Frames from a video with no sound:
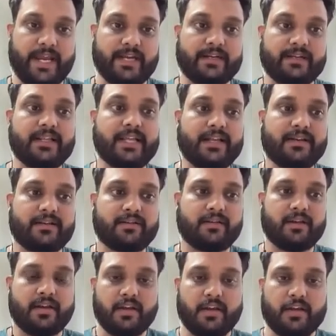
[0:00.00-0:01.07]
and
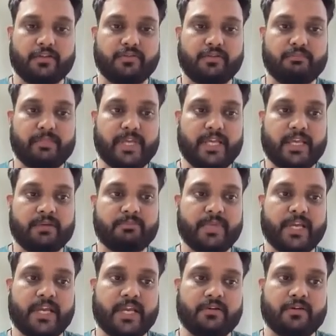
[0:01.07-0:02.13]
then you'll make
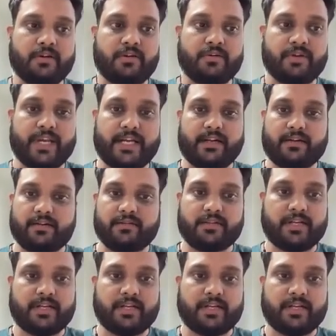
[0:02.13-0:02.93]
API call to get